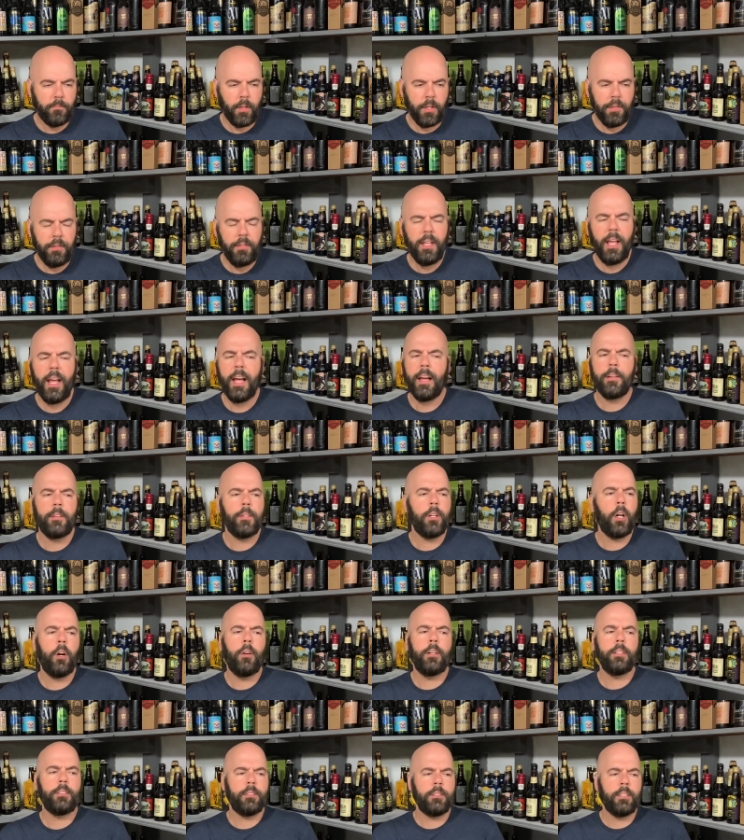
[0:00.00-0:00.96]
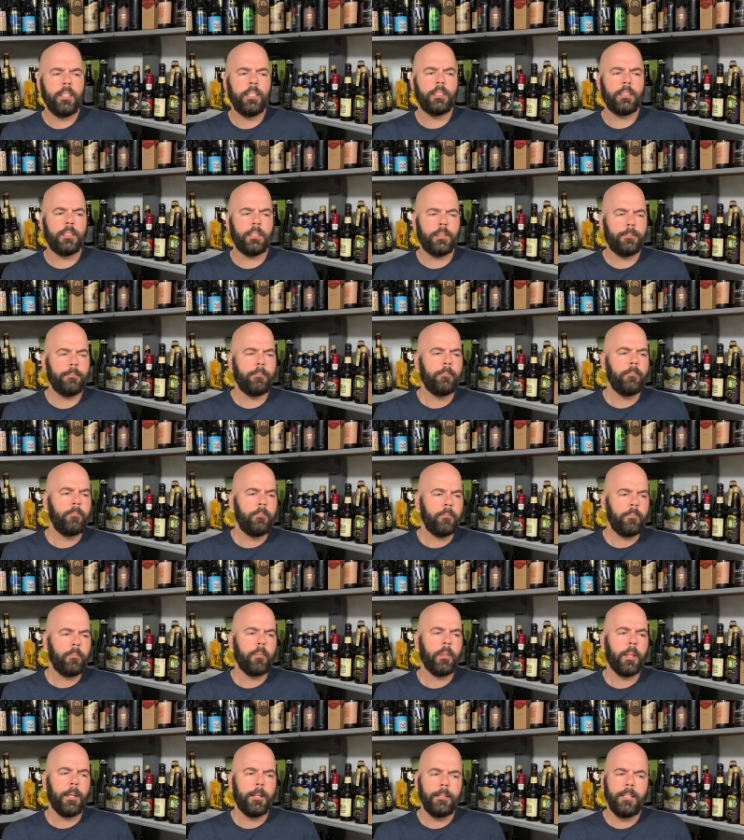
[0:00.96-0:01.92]
Yeah, no, it's it's
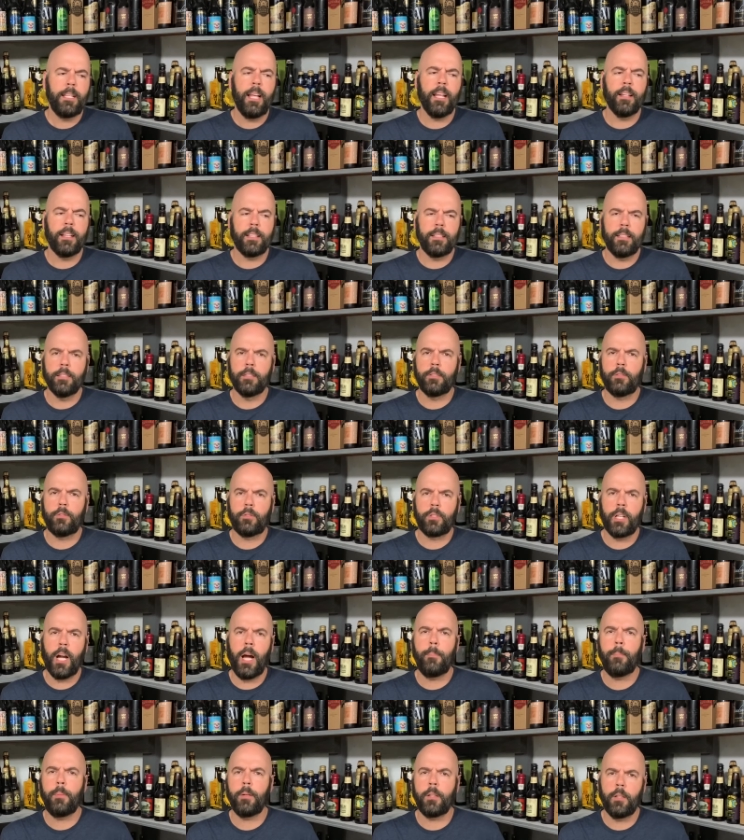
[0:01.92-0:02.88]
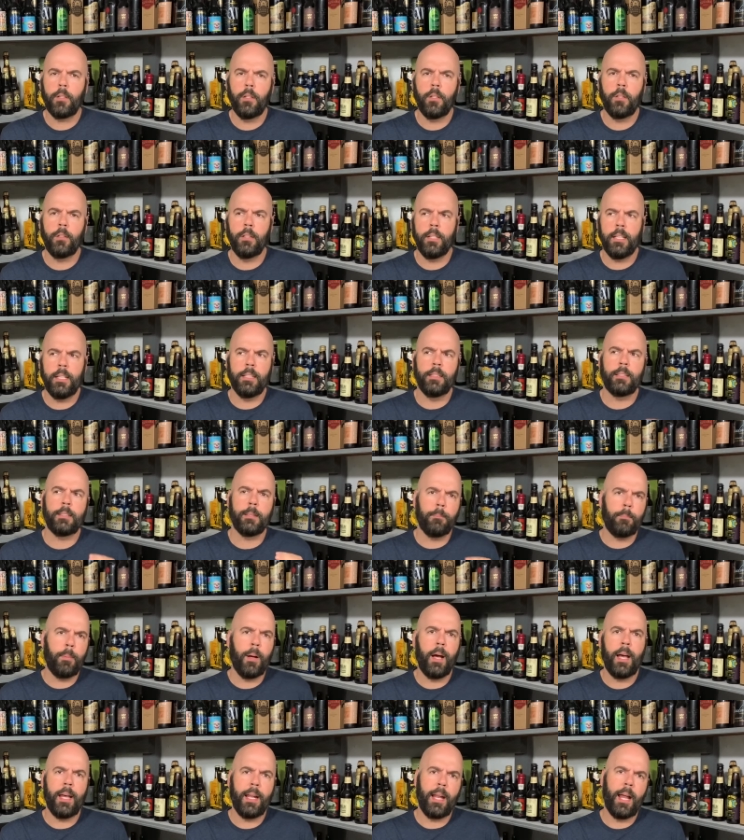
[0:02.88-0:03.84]
yeah, like this tropical into
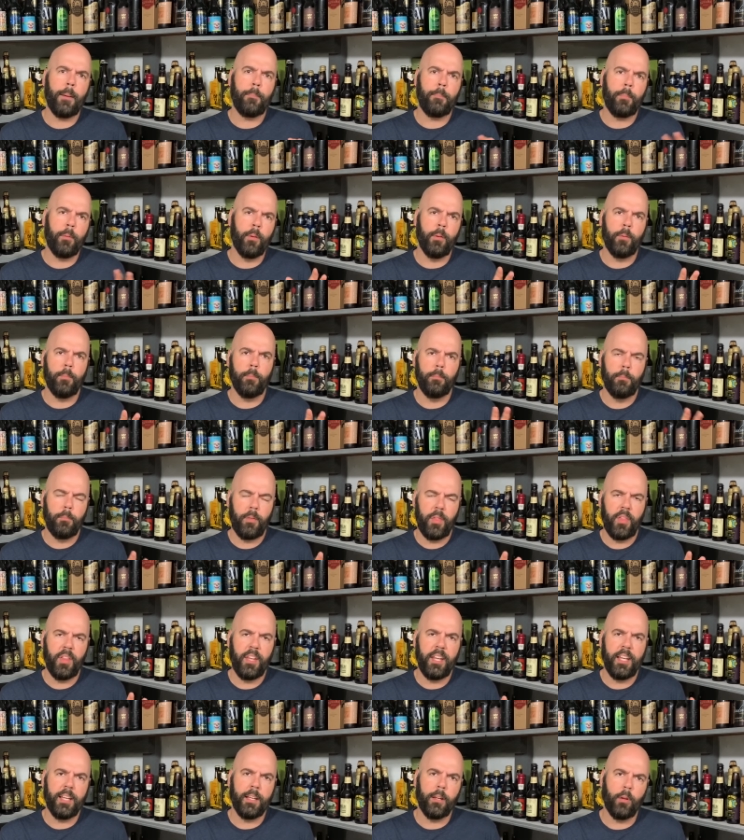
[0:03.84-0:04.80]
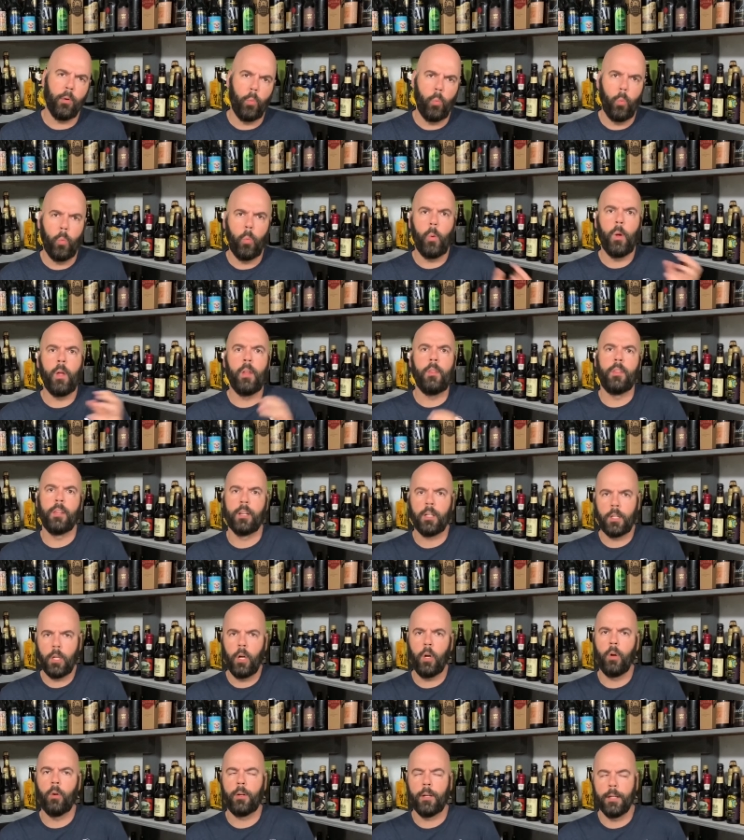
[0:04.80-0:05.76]
pineapple thing with the
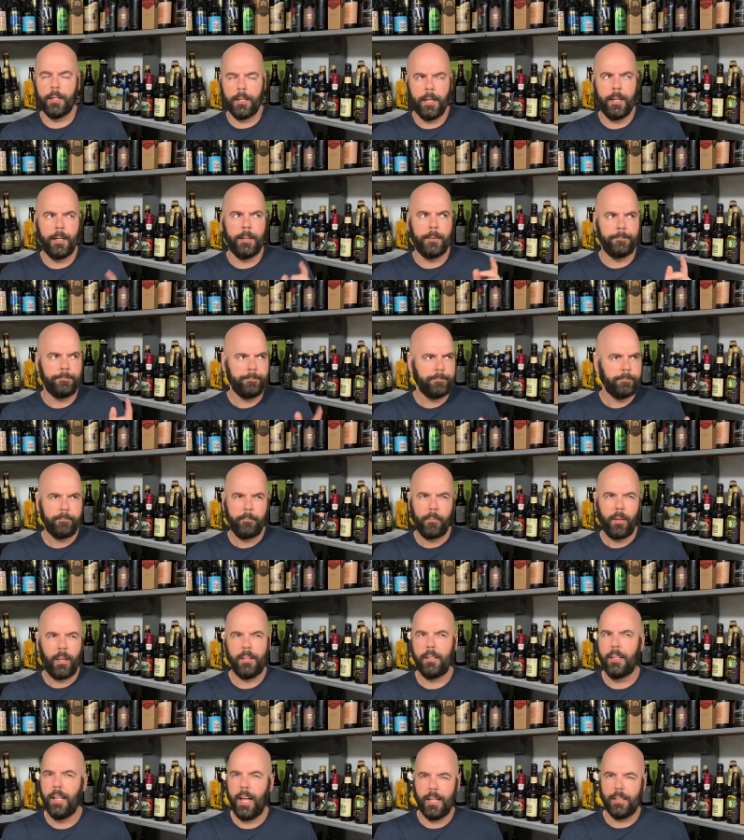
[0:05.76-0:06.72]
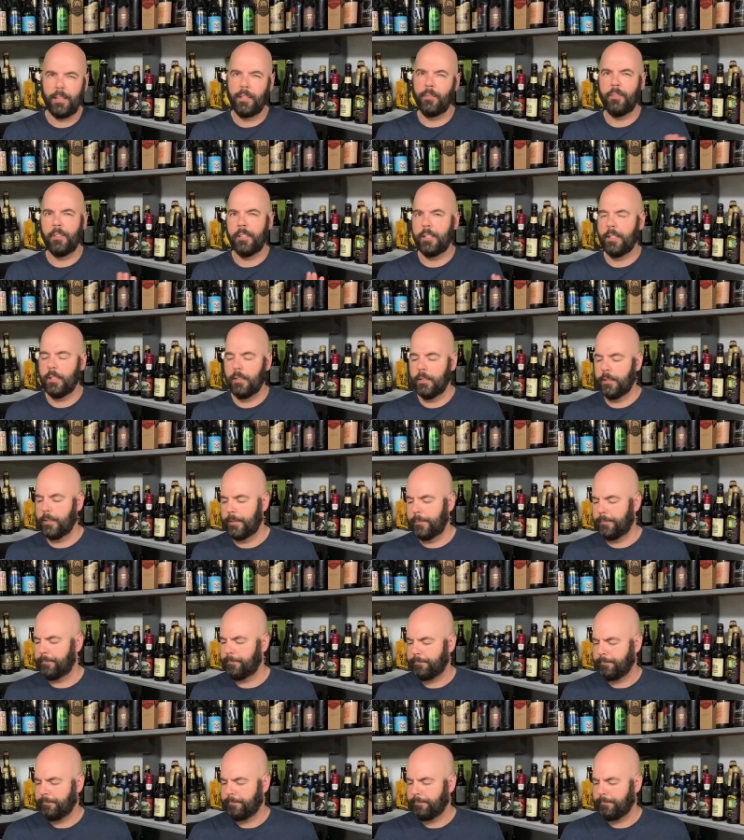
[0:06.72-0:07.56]
coconut, not the vanilla.